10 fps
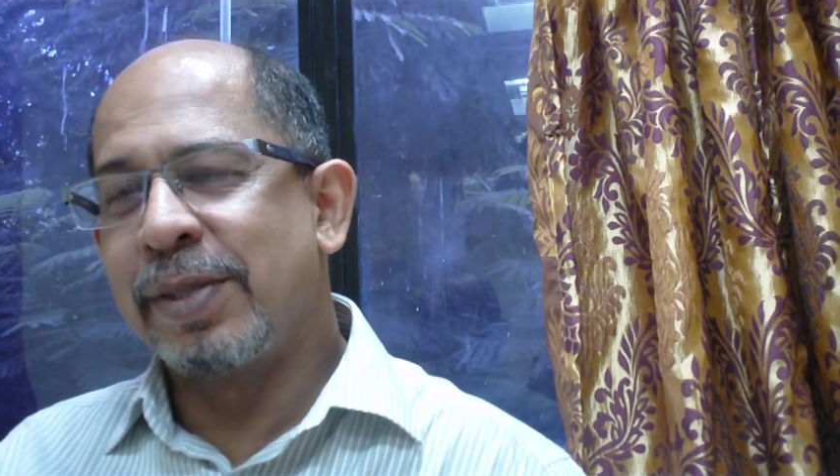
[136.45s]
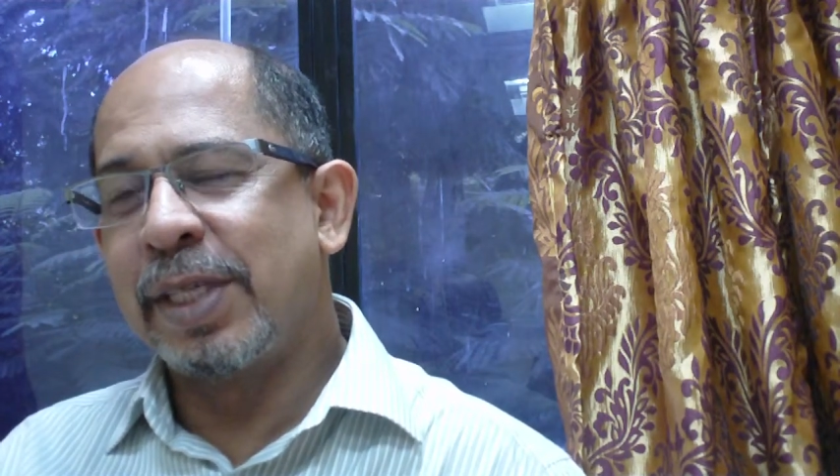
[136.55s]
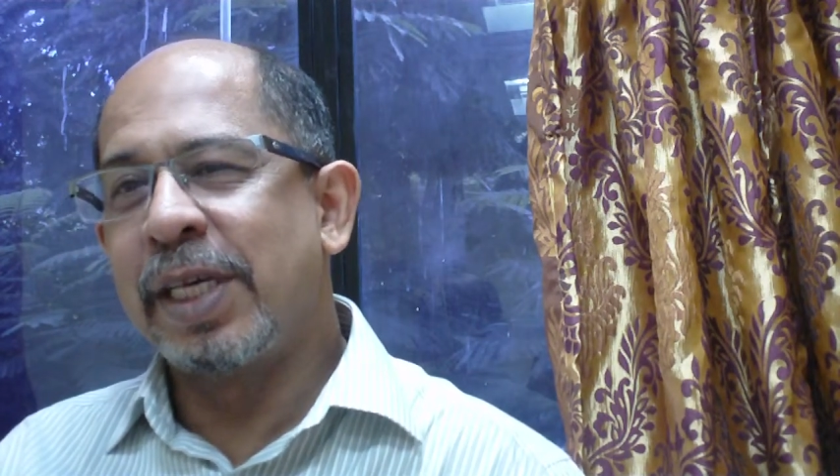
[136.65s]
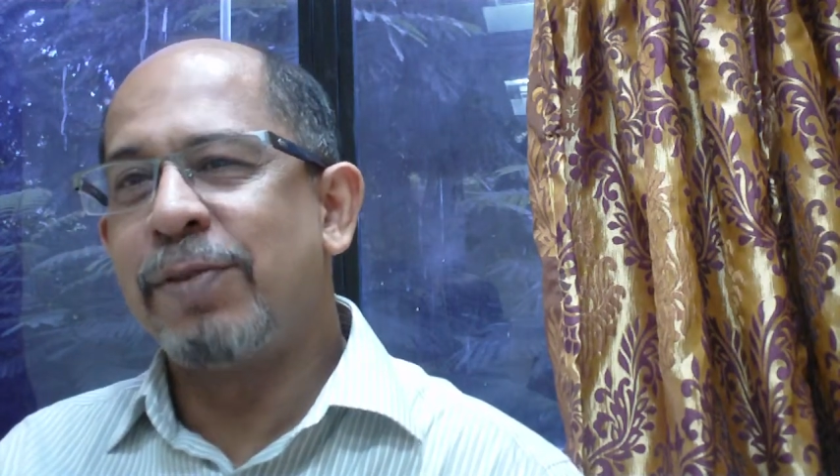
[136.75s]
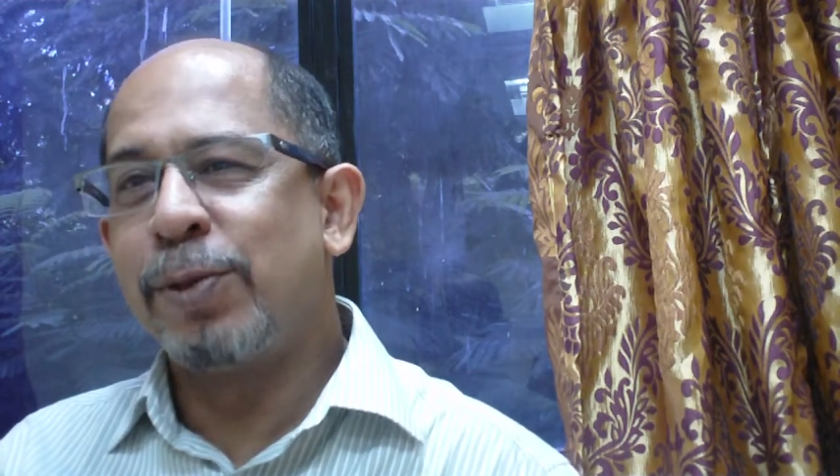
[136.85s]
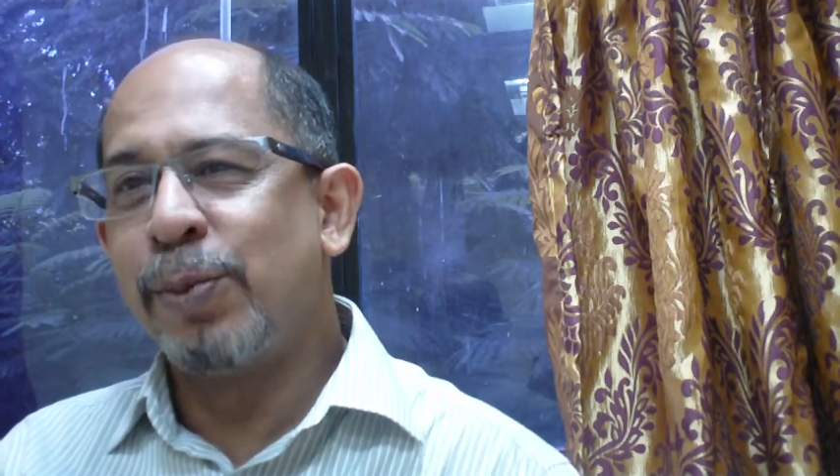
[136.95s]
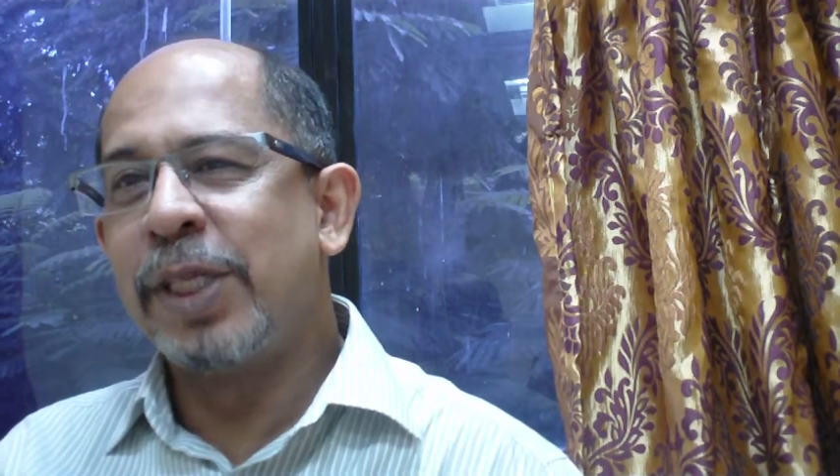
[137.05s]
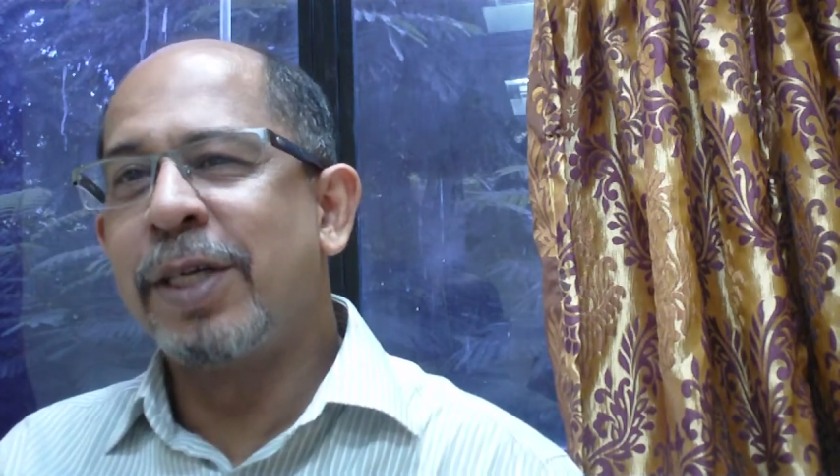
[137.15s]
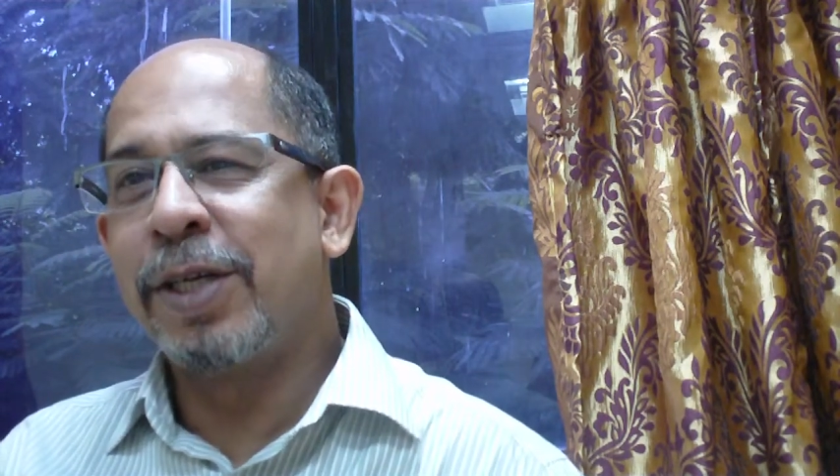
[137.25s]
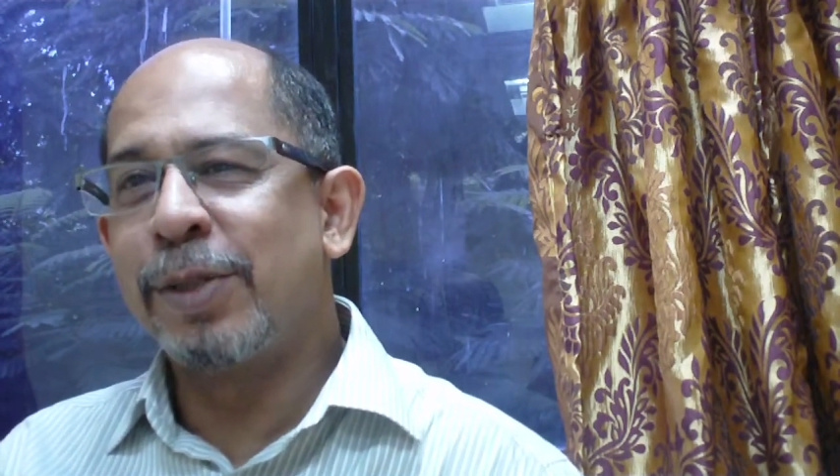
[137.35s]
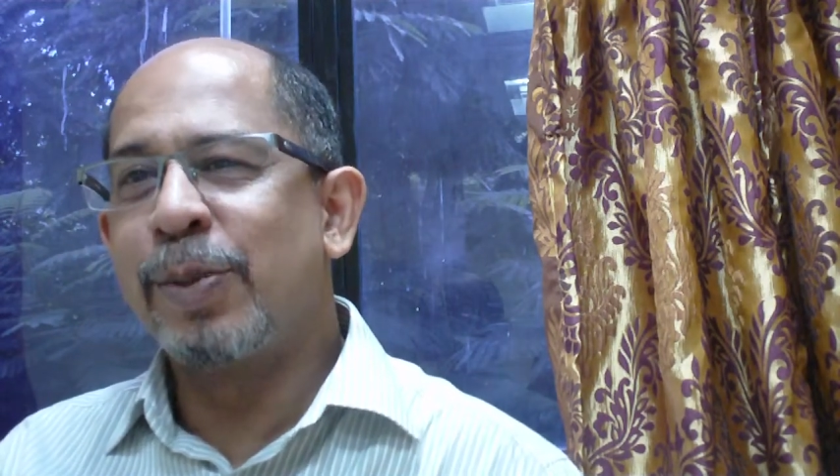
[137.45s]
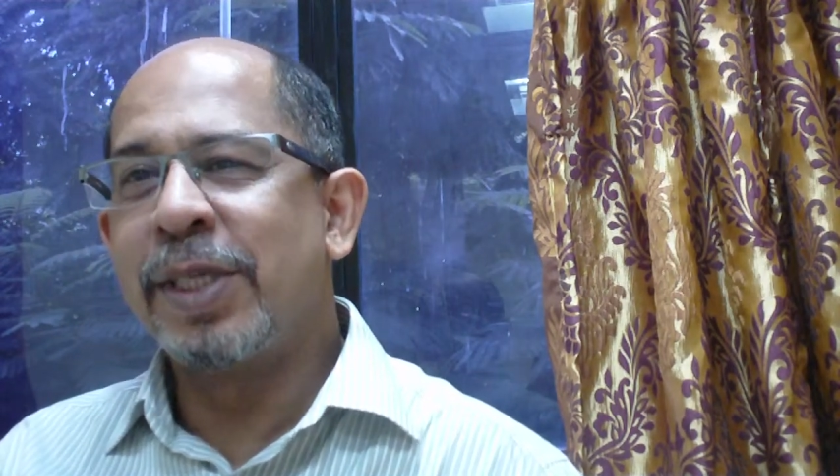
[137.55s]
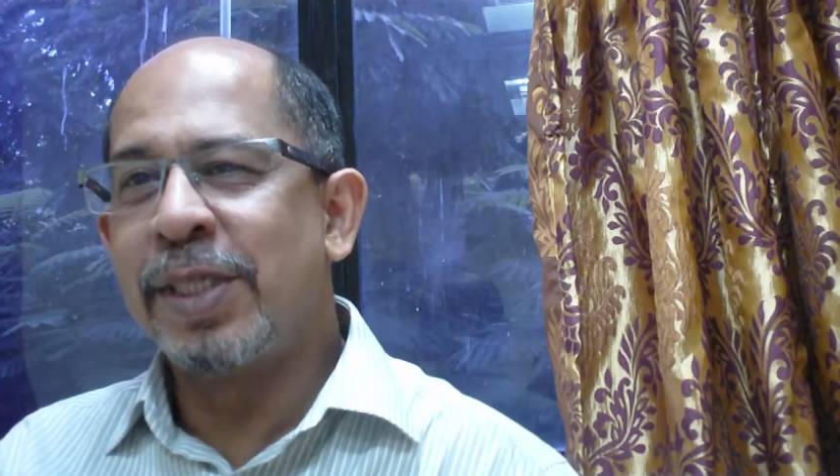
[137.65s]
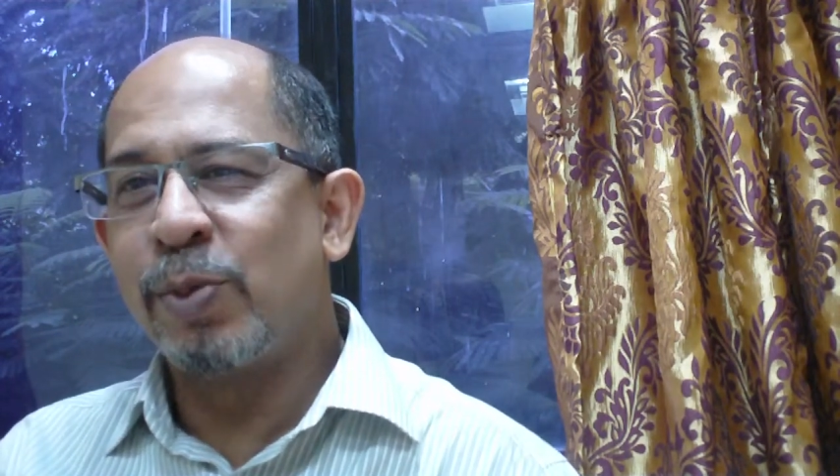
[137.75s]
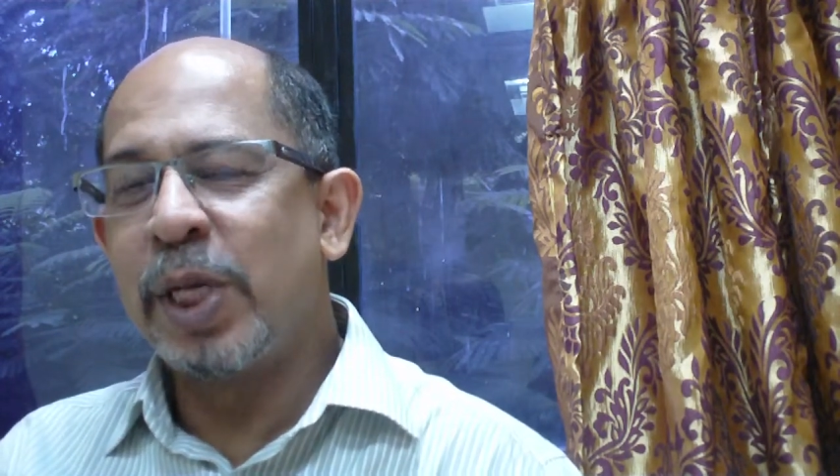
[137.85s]
They have two major
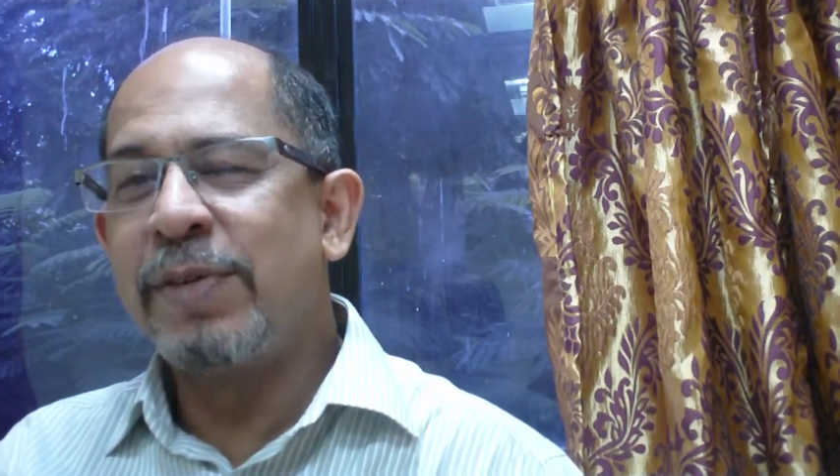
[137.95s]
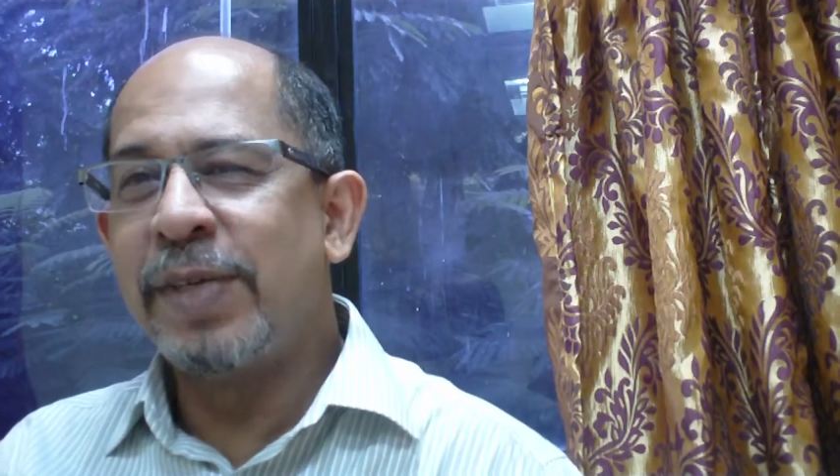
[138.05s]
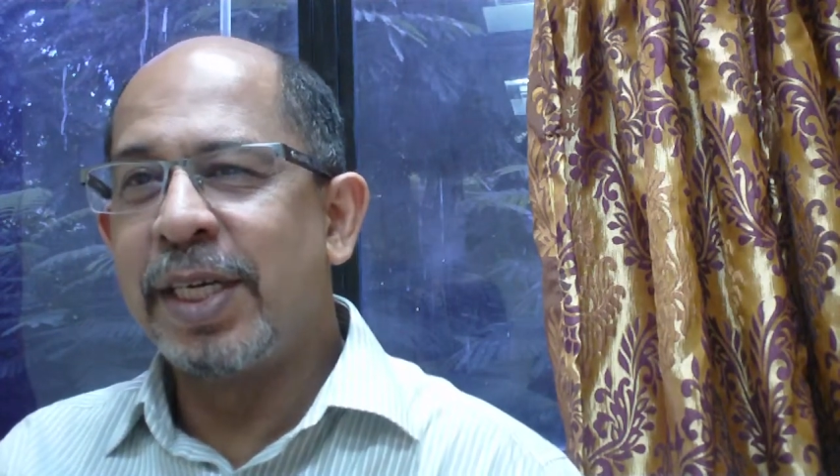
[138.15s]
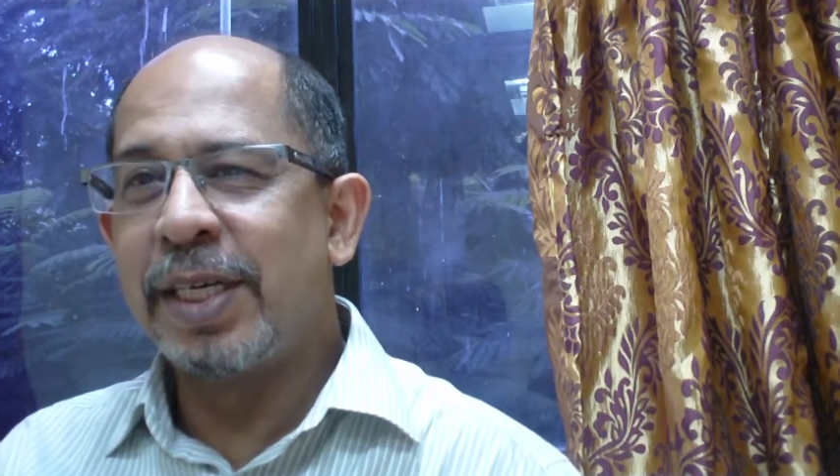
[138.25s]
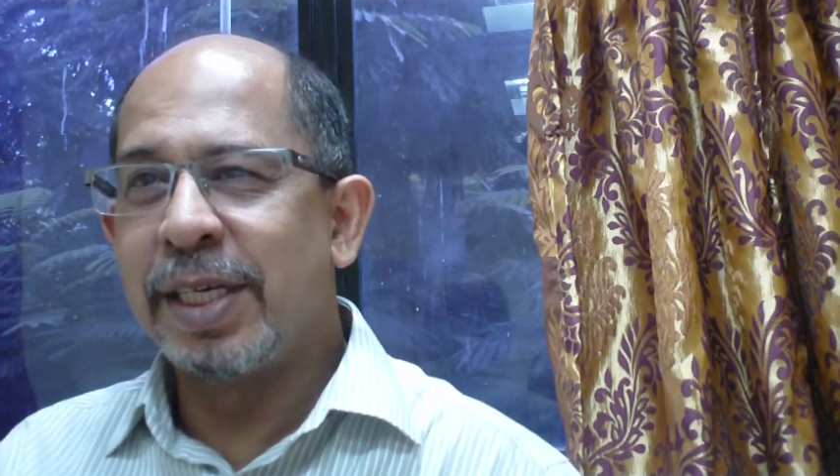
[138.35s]
hospitals in Whitefield